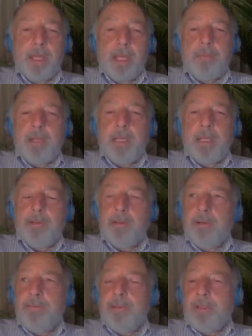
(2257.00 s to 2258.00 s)

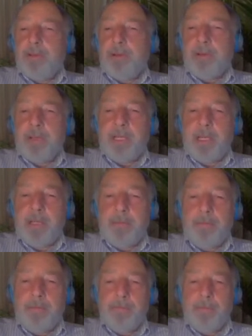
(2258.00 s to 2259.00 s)
application, or feature is
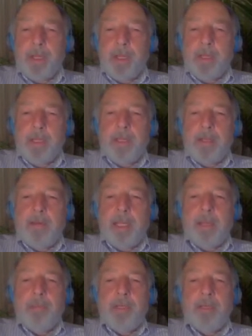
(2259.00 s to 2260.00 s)
needed, then the
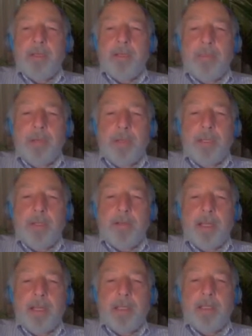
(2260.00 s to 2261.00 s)
schema needs to be
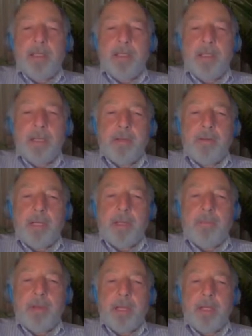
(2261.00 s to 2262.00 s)
redesigned and
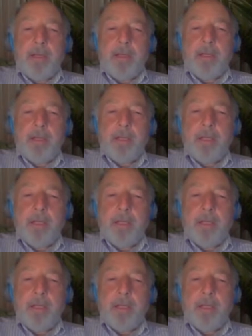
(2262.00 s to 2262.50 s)
agreed upon.